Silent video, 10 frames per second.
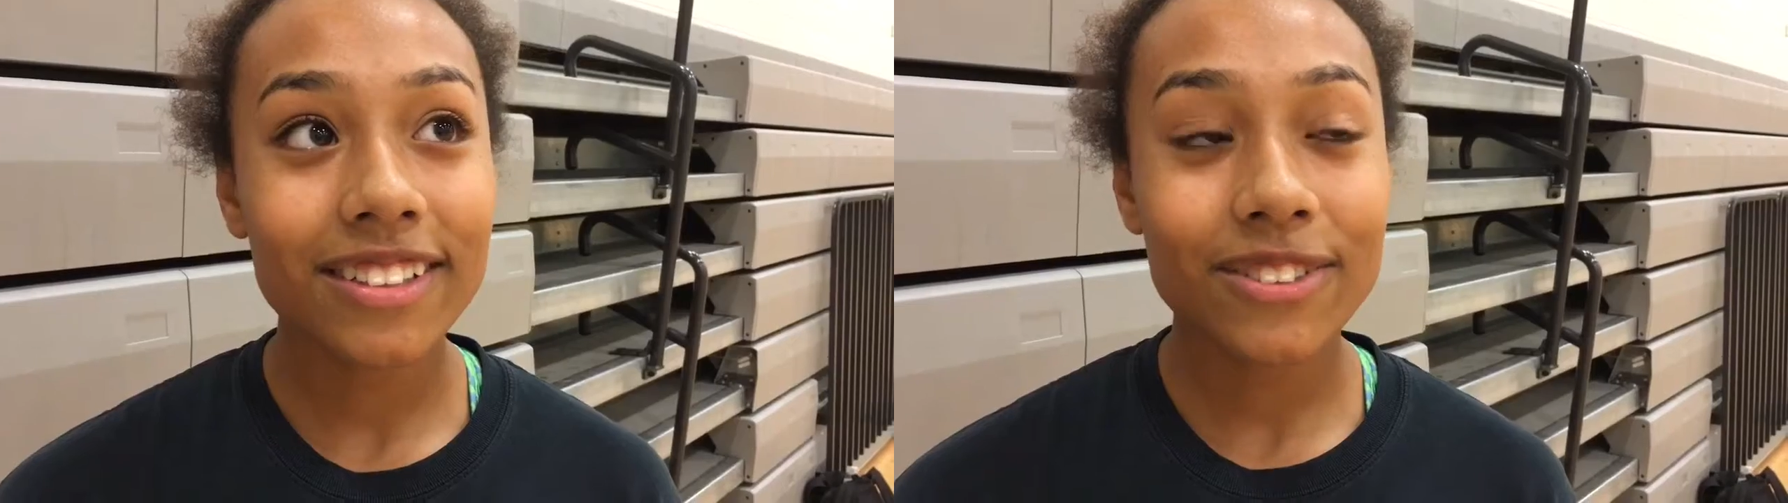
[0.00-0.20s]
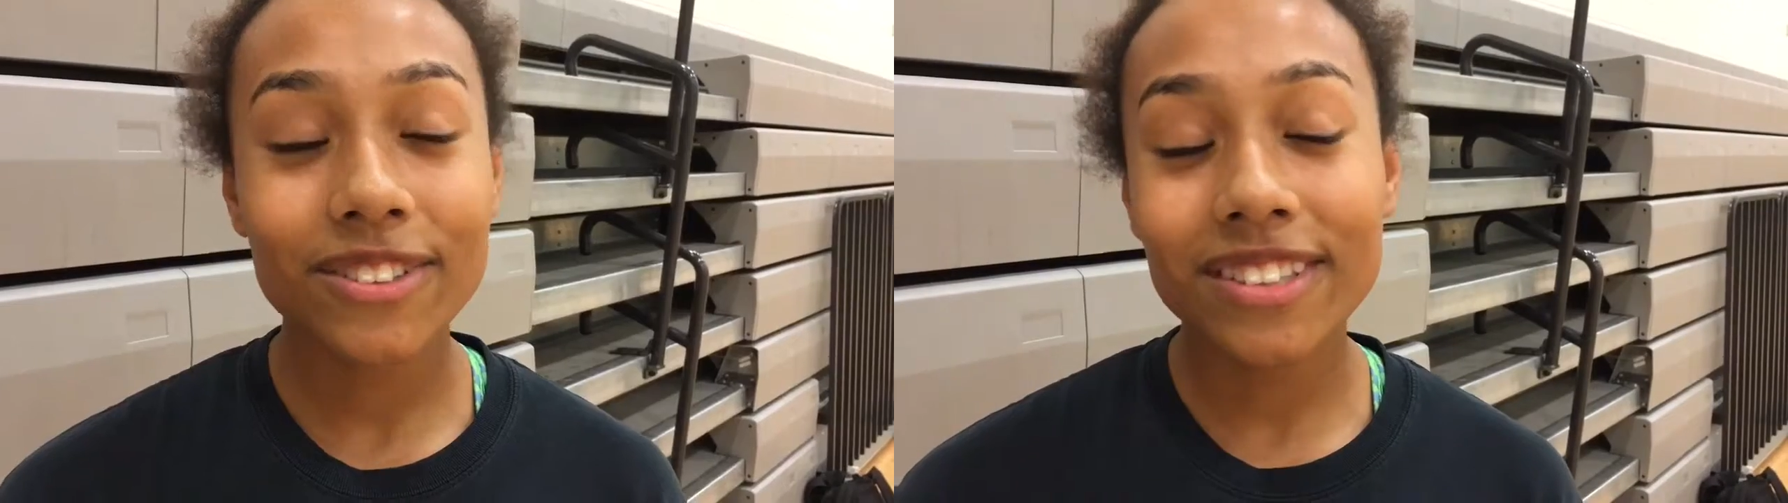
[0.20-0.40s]

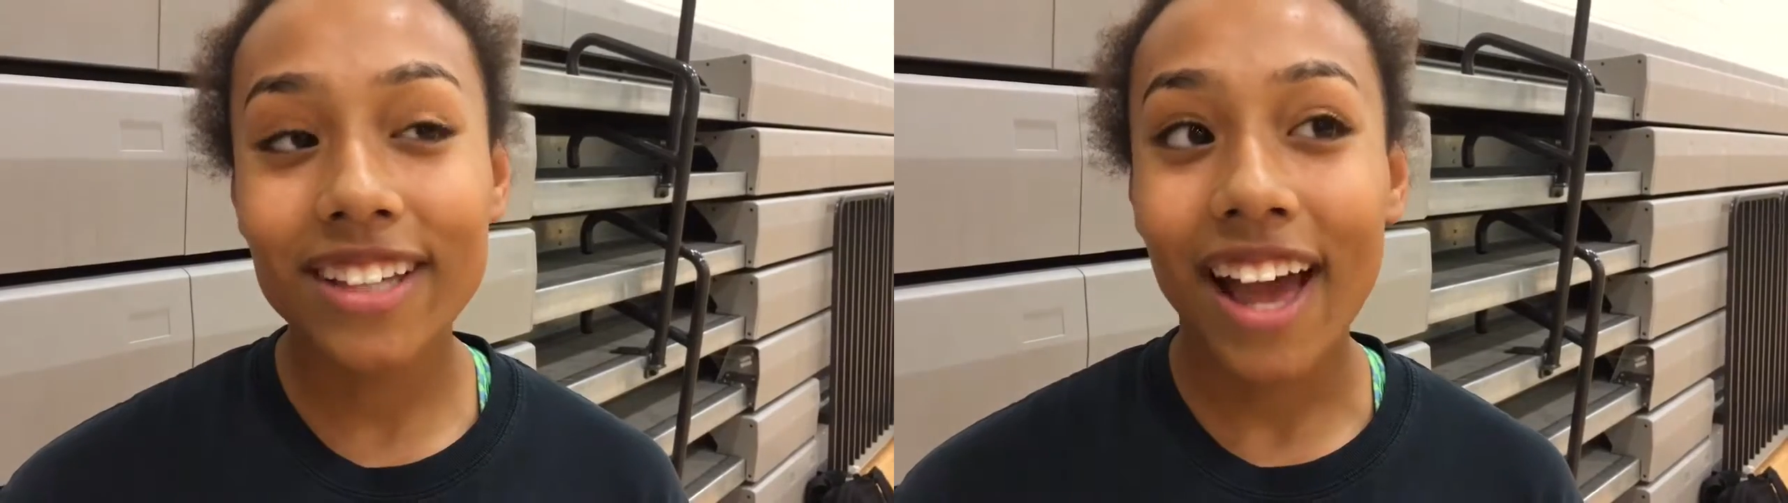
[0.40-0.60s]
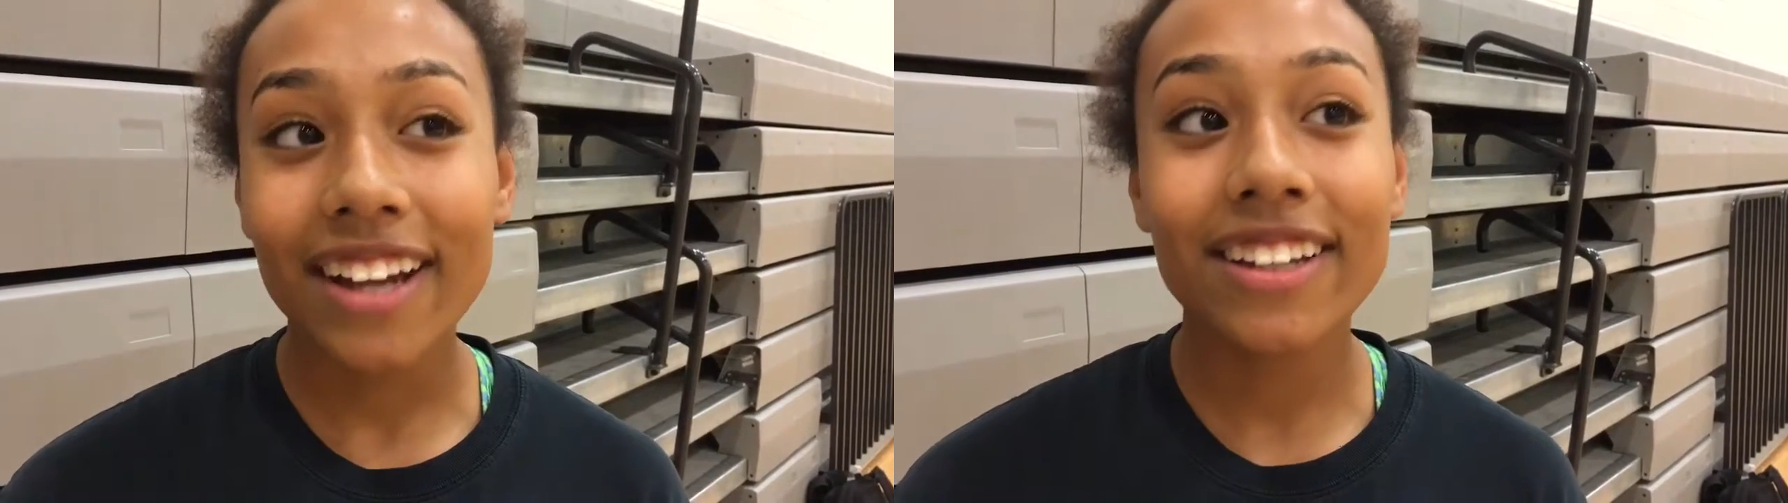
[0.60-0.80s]
it was
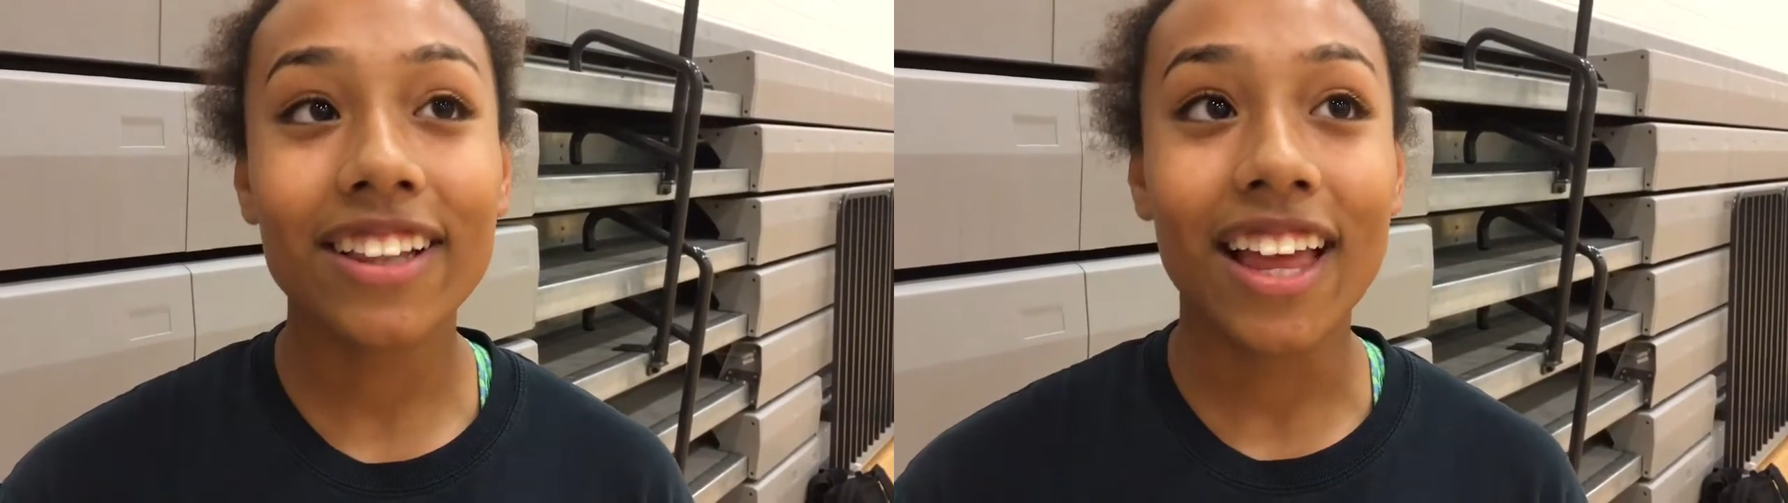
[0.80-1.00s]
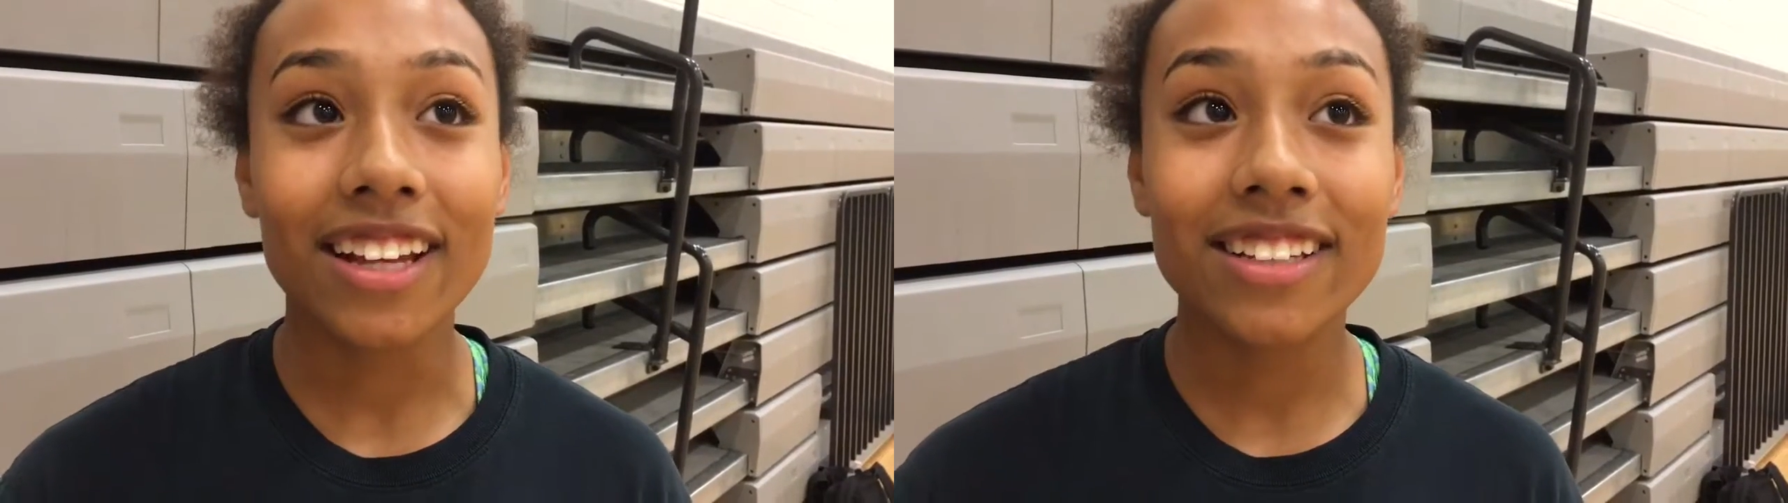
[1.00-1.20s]
kind
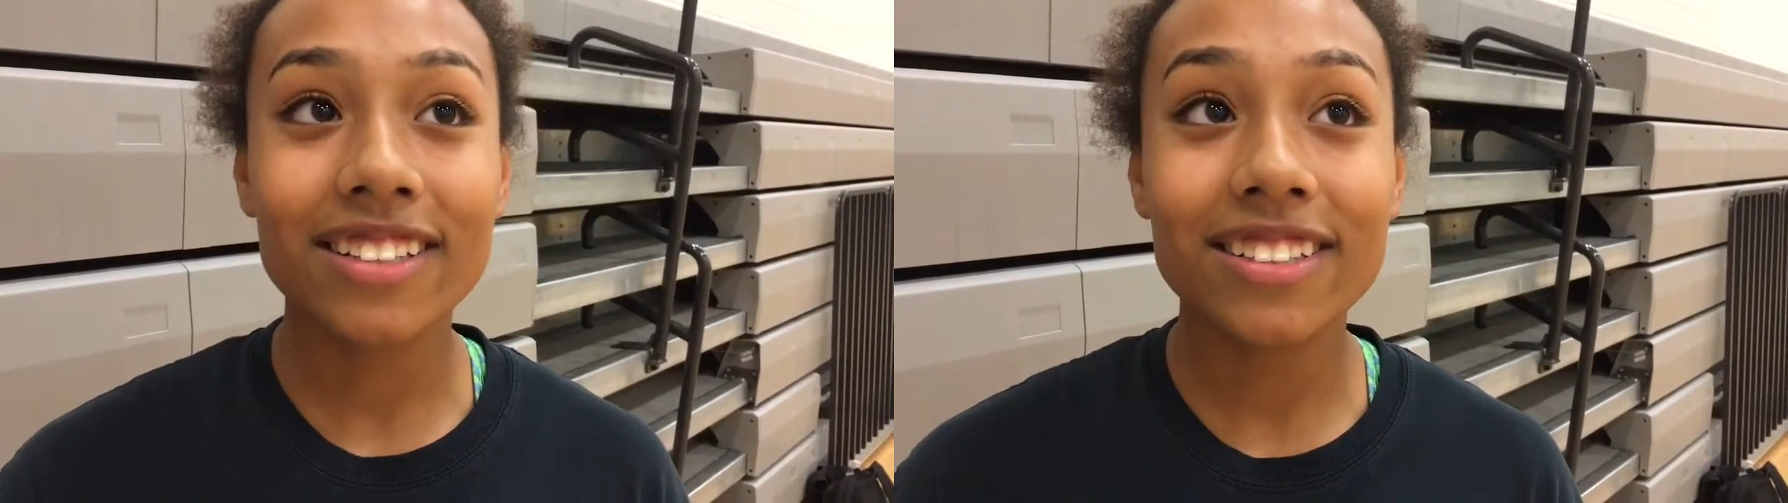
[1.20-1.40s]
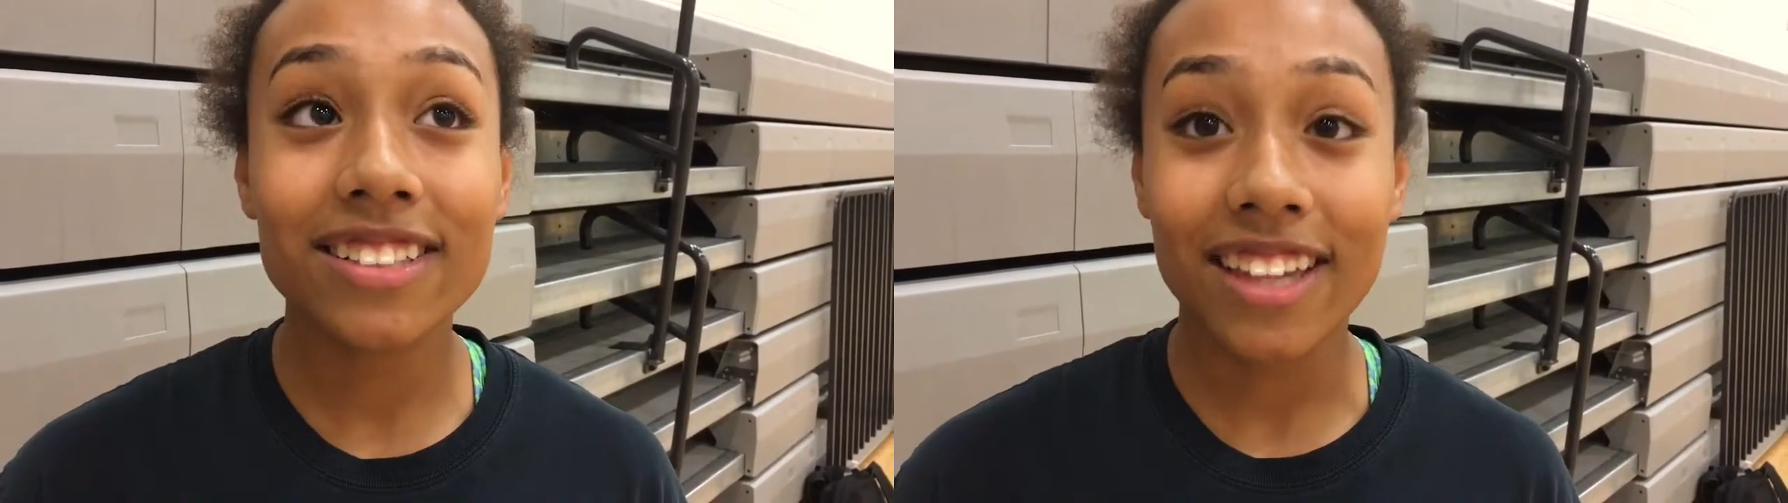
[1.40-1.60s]
of like
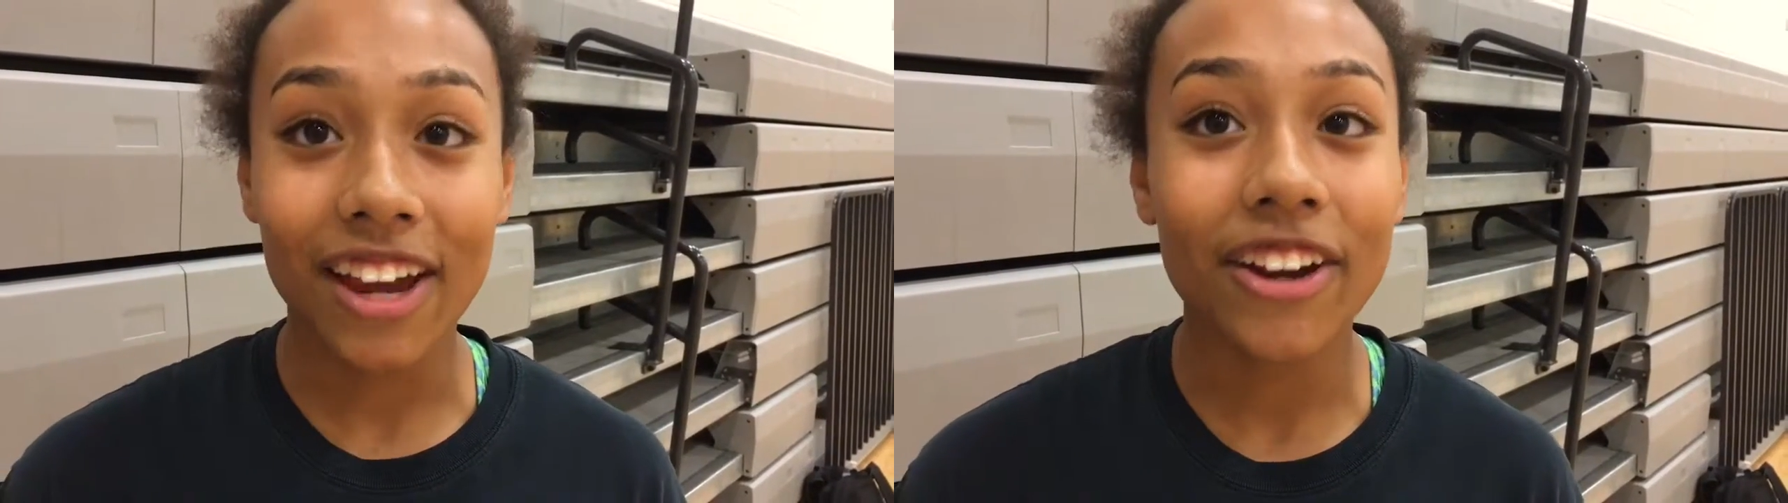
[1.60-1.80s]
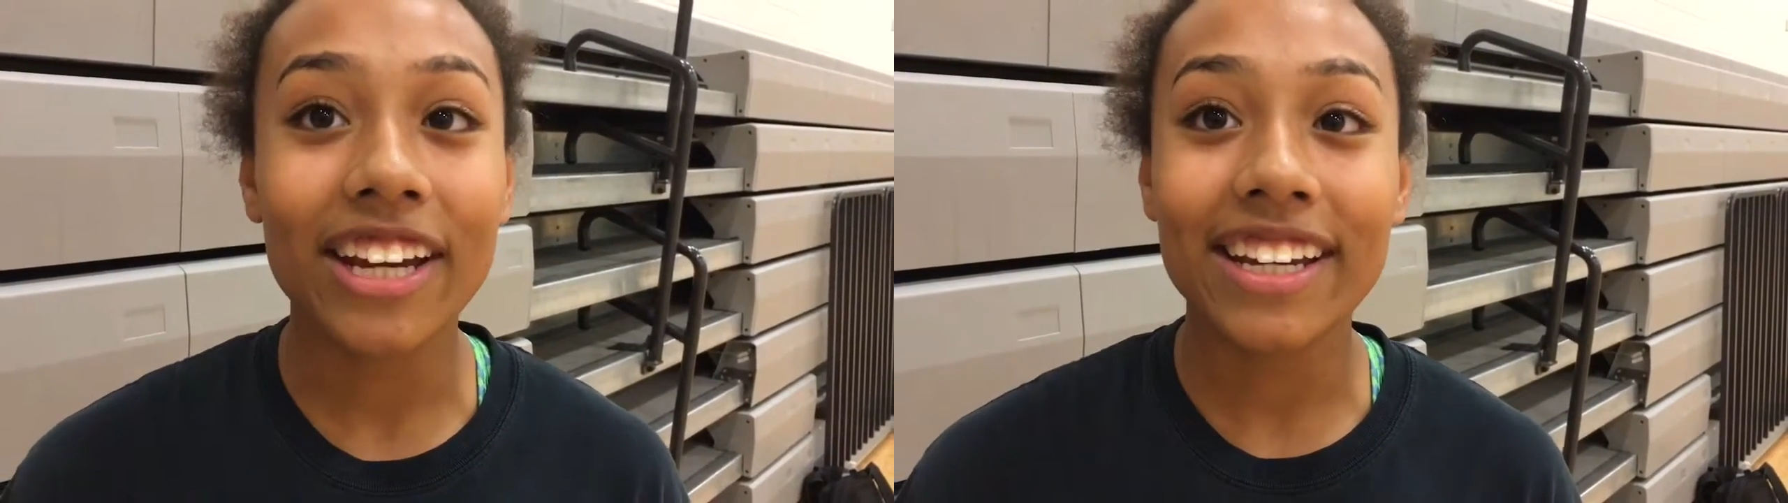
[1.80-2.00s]

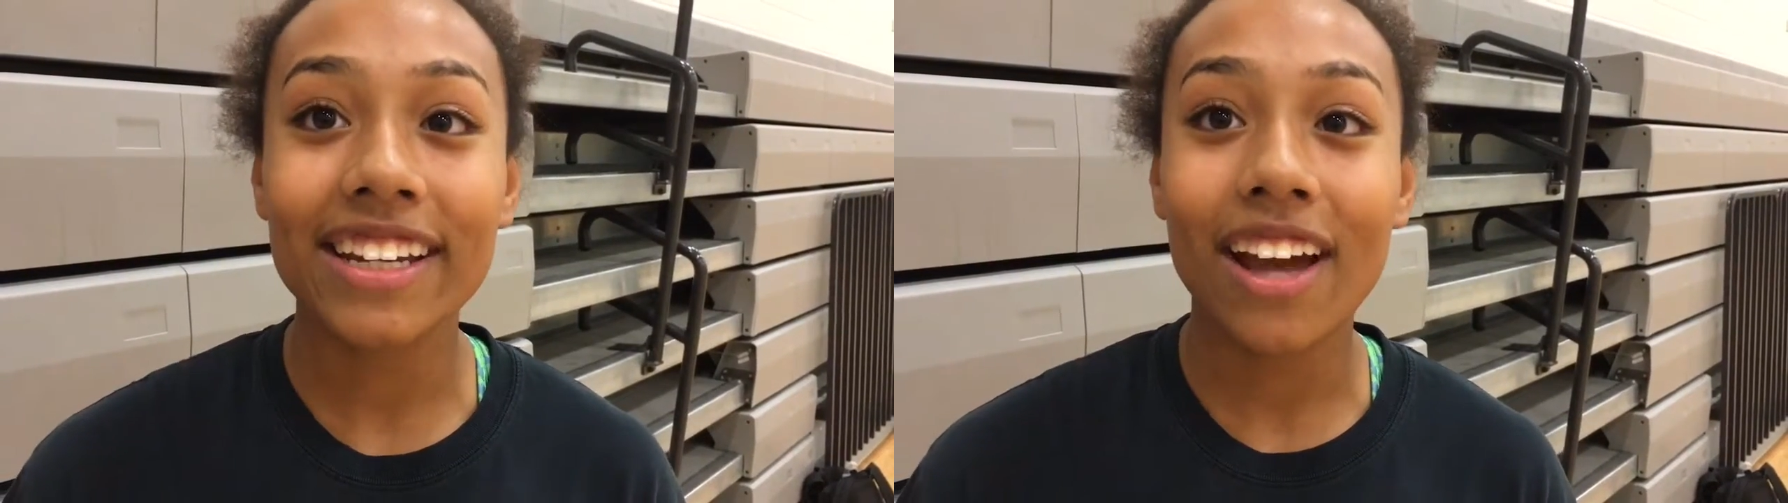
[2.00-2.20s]
scary.